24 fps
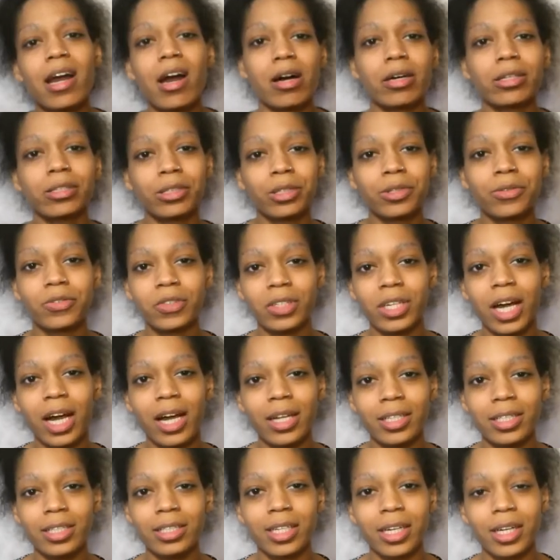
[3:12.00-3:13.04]
also
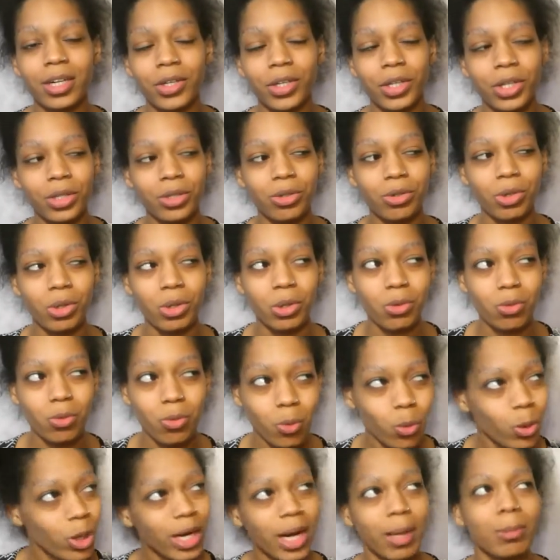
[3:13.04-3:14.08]
forgot to tell you
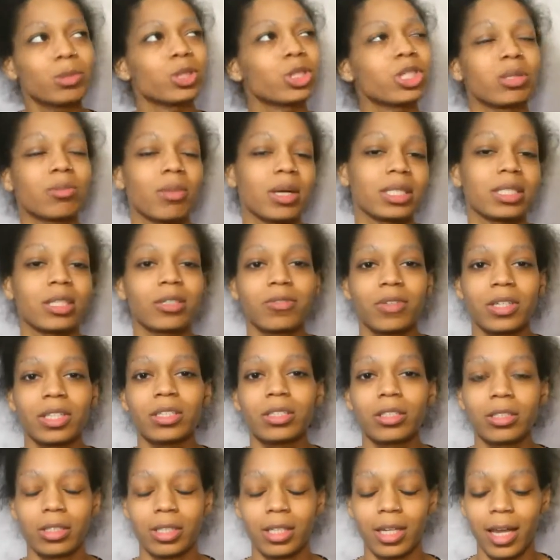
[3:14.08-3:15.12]
what I'm turning myself
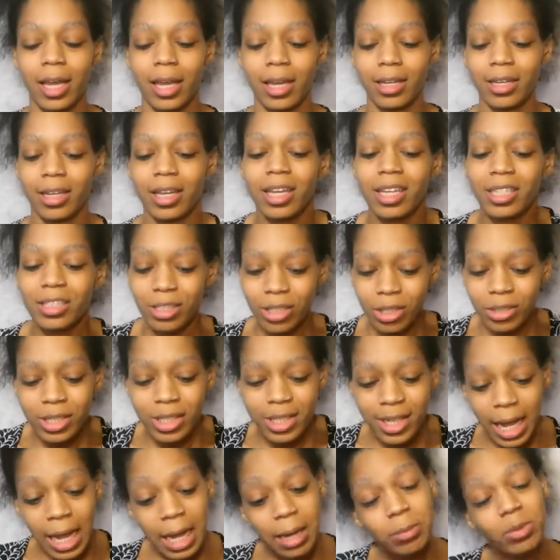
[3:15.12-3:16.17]
into today. So
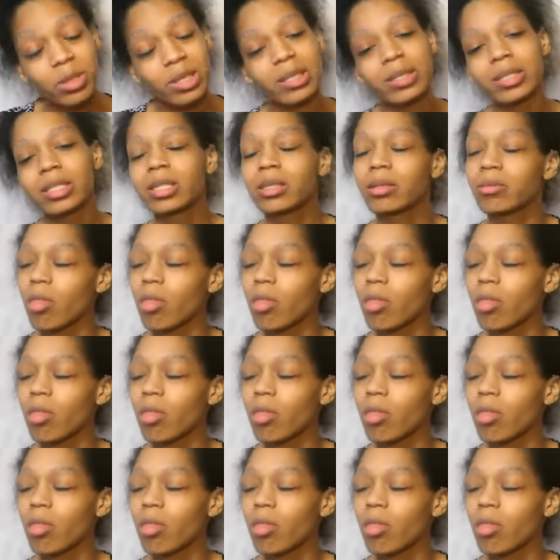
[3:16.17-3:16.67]
today I'm going